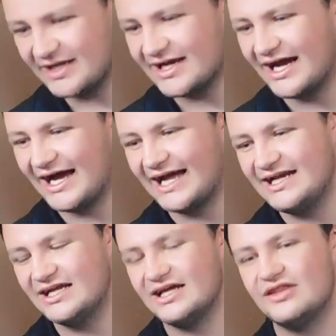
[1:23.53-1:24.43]

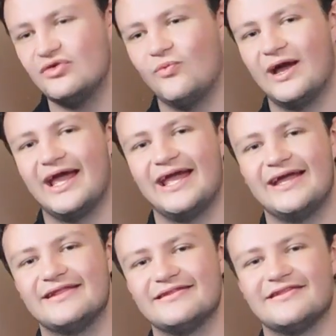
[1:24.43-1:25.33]
kind of the
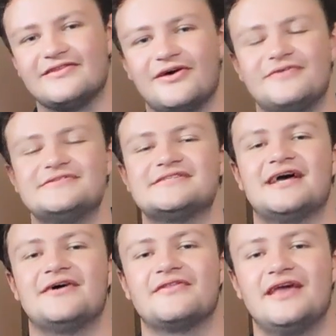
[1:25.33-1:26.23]
way that the tone
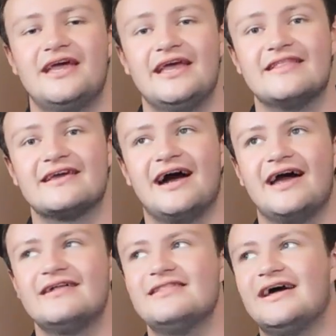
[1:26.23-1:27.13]
sounds. It's
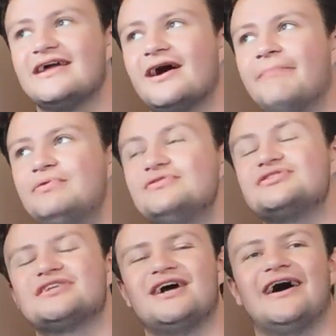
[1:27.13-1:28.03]
kind of like a
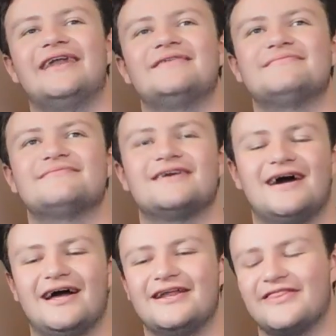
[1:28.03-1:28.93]
boost cut
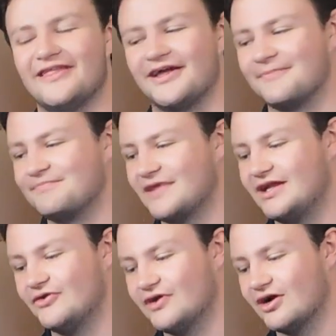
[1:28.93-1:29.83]
kind of thing, and
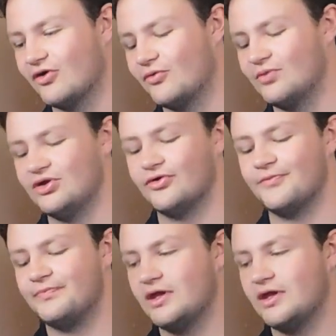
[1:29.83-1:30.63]
you'll hear it when we do it.